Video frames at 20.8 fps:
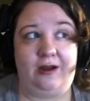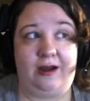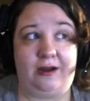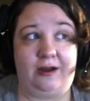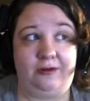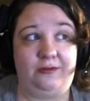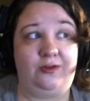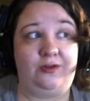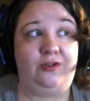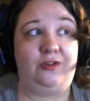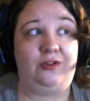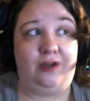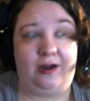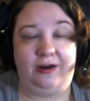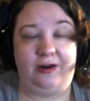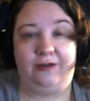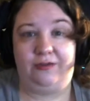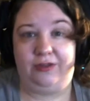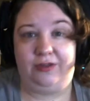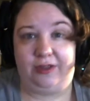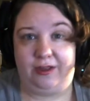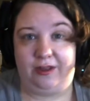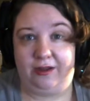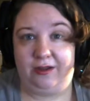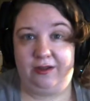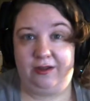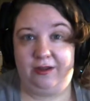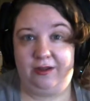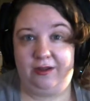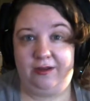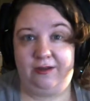a lot of the
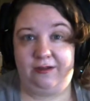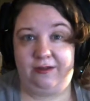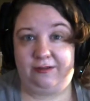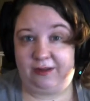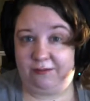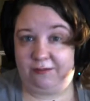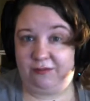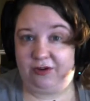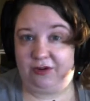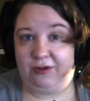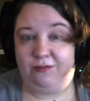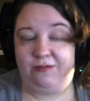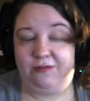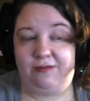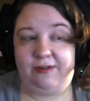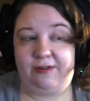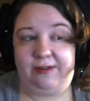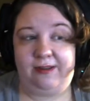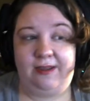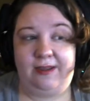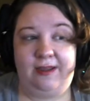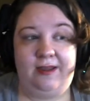symptoms.